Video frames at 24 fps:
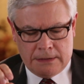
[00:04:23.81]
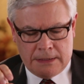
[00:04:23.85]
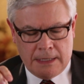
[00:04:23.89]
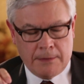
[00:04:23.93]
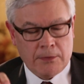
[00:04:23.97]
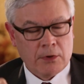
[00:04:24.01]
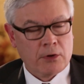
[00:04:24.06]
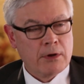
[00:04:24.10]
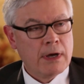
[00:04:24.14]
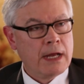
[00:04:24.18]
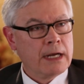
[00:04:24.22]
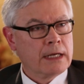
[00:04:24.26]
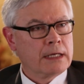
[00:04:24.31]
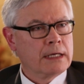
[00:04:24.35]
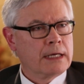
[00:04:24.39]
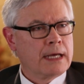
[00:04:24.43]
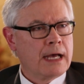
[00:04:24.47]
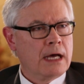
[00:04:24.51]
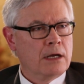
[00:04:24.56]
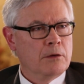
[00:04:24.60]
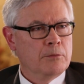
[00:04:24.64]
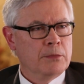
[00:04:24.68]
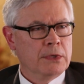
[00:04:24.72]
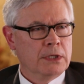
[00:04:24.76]
democratic
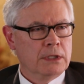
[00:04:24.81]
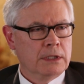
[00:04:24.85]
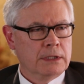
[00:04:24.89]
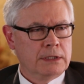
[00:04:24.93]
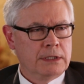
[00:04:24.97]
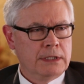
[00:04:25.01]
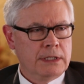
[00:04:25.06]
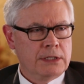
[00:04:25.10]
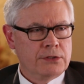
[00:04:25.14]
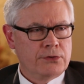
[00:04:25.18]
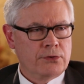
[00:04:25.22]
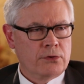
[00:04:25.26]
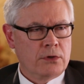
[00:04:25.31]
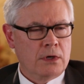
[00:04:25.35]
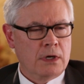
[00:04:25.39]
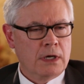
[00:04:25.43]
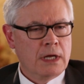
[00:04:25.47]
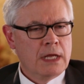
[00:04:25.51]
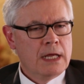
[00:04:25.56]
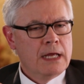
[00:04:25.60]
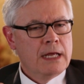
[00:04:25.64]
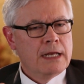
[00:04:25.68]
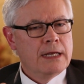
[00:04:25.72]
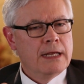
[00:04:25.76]
accountability, as you call it.
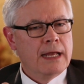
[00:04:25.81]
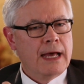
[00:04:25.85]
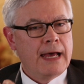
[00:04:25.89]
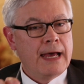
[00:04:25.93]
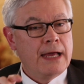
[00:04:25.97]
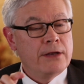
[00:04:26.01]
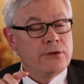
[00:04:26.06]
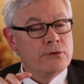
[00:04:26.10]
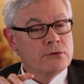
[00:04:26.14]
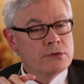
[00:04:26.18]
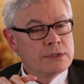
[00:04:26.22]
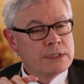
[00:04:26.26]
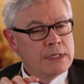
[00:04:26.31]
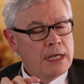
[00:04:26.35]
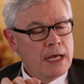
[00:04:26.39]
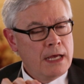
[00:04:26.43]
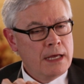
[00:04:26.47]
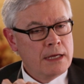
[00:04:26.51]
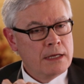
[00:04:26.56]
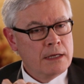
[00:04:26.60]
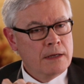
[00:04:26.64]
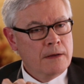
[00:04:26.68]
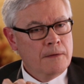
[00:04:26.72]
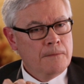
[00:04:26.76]
Now, and you
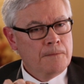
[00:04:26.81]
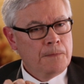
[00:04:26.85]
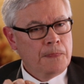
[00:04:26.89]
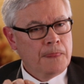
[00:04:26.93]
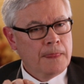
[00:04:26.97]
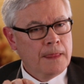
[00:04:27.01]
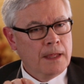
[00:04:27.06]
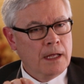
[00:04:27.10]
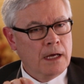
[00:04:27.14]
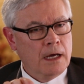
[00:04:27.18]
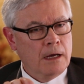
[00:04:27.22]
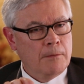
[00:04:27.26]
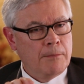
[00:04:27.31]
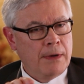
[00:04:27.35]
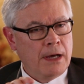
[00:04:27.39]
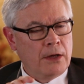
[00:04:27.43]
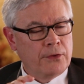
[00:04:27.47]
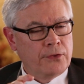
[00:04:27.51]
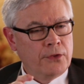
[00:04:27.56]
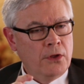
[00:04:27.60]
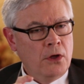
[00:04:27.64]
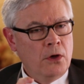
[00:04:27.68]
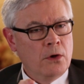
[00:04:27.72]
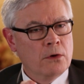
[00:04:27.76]
say
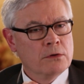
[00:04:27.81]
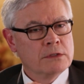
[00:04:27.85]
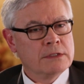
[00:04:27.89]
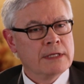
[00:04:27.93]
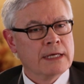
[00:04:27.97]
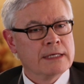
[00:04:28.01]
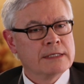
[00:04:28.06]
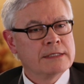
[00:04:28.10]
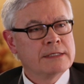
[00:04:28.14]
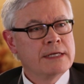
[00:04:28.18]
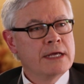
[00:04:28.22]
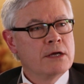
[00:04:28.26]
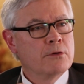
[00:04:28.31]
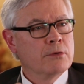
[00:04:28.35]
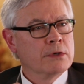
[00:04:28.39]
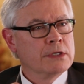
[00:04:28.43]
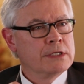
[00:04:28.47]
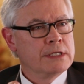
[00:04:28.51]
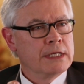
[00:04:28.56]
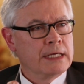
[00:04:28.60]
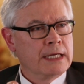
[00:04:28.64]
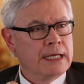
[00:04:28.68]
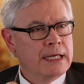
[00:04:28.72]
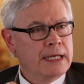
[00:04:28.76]
about those that
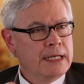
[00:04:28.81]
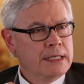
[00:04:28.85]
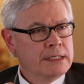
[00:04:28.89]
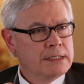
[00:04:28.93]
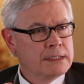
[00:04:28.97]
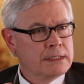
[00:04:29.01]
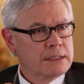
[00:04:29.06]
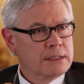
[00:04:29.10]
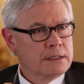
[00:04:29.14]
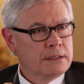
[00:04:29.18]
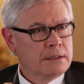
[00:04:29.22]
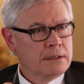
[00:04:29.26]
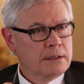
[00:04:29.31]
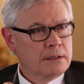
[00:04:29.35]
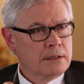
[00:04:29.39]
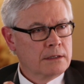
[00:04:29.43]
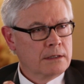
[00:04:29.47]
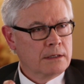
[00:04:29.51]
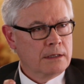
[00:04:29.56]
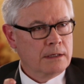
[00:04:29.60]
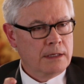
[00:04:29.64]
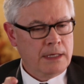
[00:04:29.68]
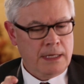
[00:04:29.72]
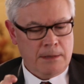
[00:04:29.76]
sequencing is
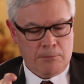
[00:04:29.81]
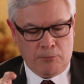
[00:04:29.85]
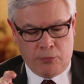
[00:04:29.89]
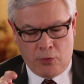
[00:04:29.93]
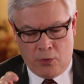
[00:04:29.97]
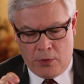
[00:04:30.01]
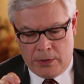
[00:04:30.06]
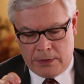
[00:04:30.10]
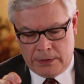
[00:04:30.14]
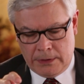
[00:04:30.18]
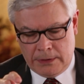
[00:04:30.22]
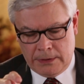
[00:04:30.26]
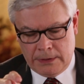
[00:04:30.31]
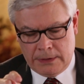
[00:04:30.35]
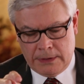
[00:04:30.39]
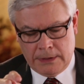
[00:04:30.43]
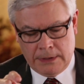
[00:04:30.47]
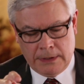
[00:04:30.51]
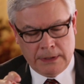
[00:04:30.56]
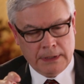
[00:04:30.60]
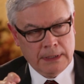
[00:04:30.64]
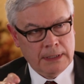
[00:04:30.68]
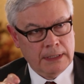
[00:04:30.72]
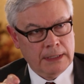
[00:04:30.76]
important,
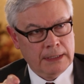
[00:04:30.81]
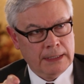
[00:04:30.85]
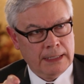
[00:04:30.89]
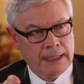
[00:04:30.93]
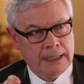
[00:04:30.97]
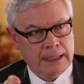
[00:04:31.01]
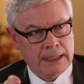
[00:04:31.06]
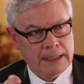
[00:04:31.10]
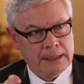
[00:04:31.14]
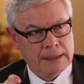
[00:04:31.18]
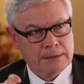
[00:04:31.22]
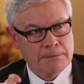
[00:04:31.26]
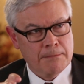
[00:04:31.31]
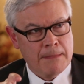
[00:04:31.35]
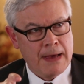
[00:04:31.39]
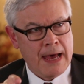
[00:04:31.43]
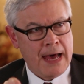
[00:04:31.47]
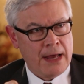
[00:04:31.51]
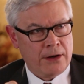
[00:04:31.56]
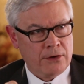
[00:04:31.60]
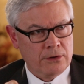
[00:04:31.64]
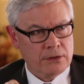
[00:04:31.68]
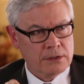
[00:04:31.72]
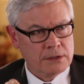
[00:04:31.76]
that it
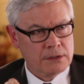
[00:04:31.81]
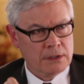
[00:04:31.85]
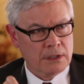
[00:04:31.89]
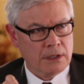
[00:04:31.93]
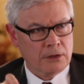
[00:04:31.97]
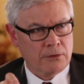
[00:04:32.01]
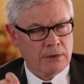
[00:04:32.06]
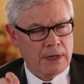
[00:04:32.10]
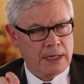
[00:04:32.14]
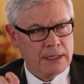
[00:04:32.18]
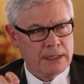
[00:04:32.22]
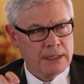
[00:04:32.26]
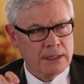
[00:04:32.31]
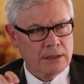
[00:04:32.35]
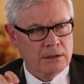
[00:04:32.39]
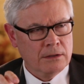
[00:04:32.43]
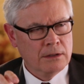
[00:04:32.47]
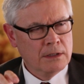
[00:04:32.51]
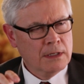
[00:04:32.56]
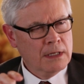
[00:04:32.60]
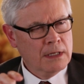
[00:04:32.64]
matters a great deal.